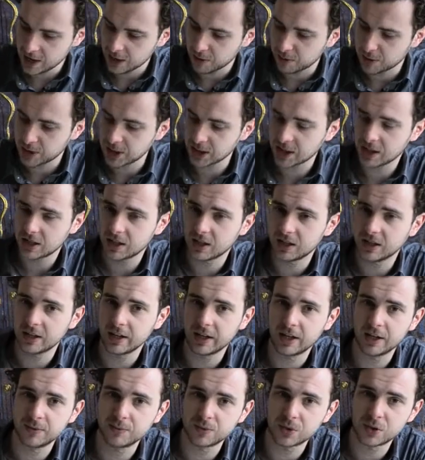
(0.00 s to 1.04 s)
The
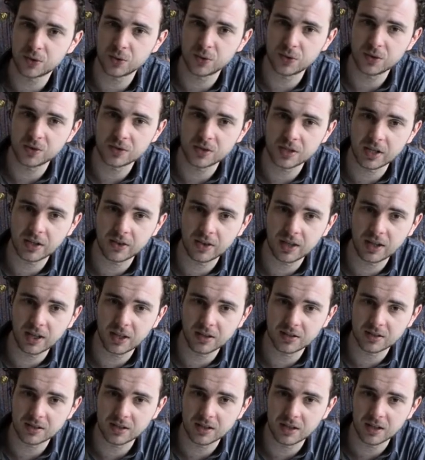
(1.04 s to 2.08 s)
particular soils that the
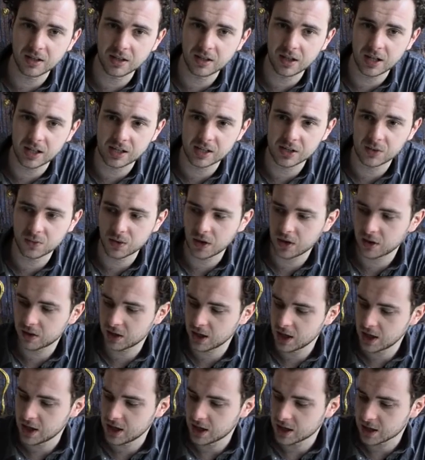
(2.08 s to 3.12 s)
Ansgar Clusserath
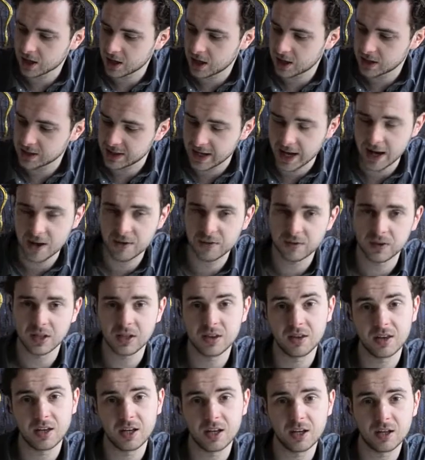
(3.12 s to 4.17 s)
guys have
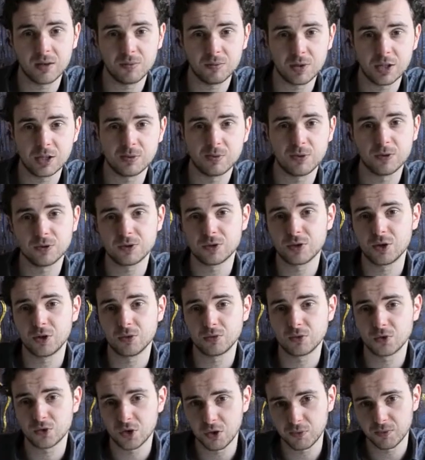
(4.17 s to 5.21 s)
in their Piesporter
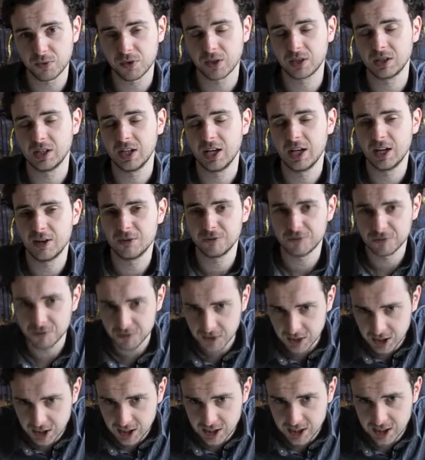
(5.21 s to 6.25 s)
Goldtropfchen
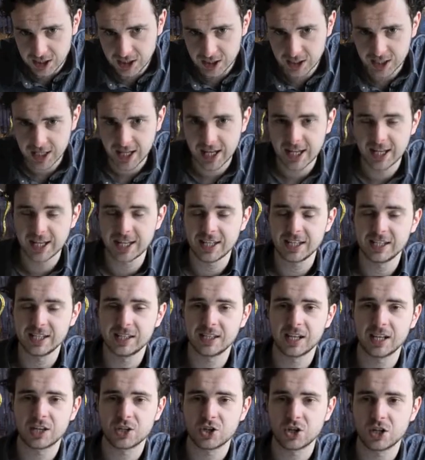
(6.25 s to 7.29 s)
vineyard is
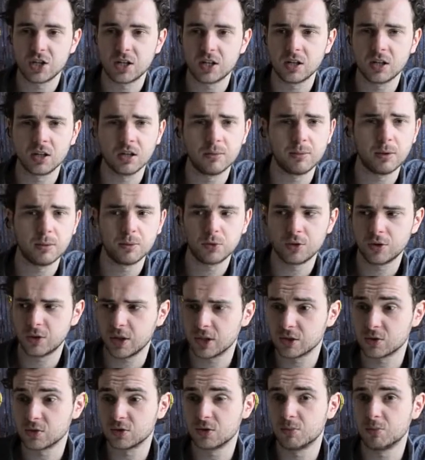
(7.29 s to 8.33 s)
actually a little bit more of
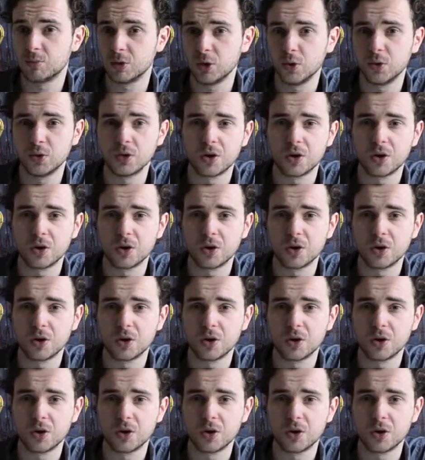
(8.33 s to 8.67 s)
that sort of blue